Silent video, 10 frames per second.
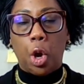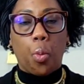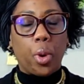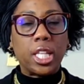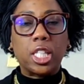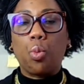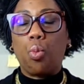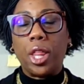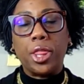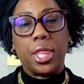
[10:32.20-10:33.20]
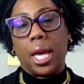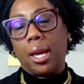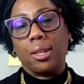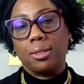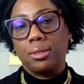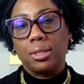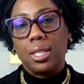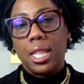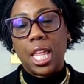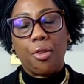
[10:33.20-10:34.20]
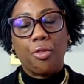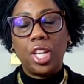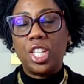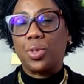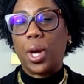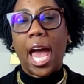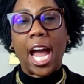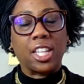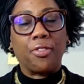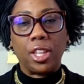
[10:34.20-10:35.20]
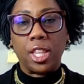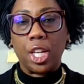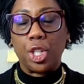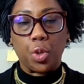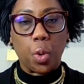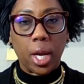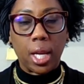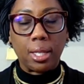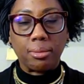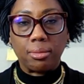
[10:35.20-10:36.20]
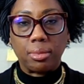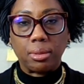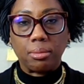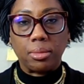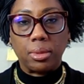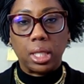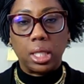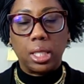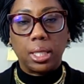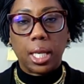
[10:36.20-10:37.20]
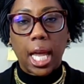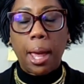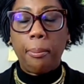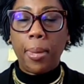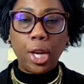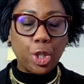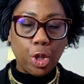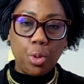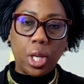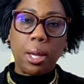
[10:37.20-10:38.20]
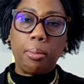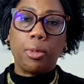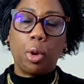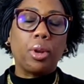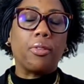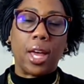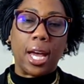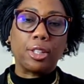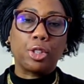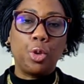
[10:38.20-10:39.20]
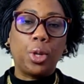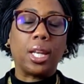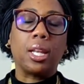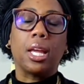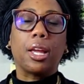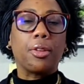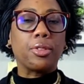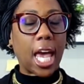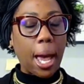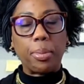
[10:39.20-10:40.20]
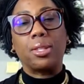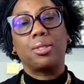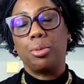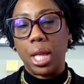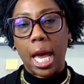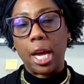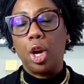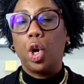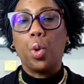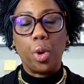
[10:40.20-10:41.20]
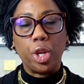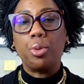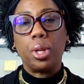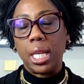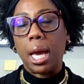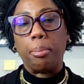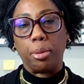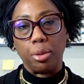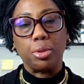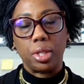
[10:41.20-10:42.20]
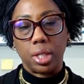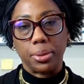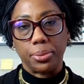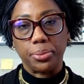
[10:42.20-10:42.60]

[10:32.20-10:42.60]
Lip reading: What is the one thing that really just will activate that joy? And make sure you keep note of that so you can tap into that when you need that boost.